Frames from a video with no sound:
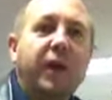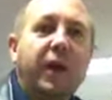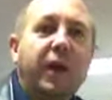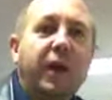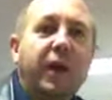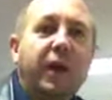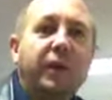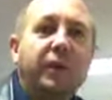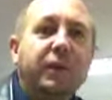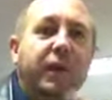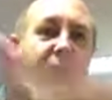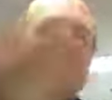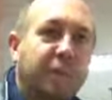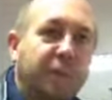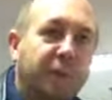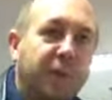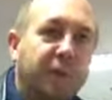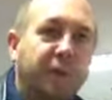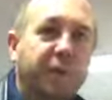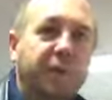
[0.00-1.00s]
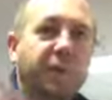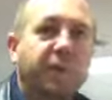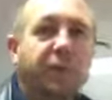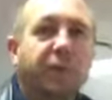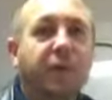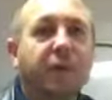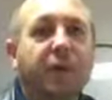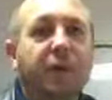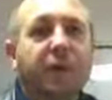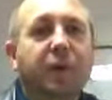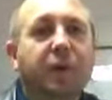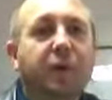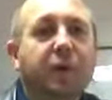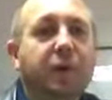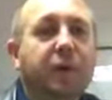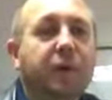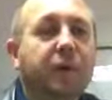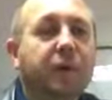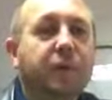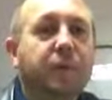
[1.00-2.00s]
and upload it.
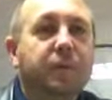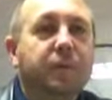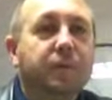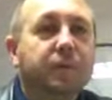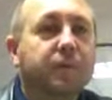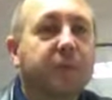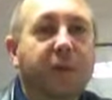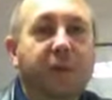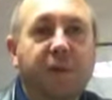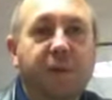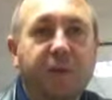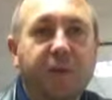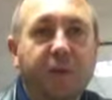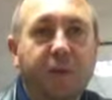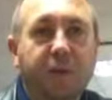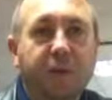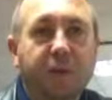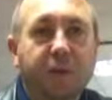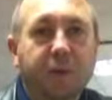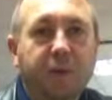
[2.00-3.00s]
Doesn't help.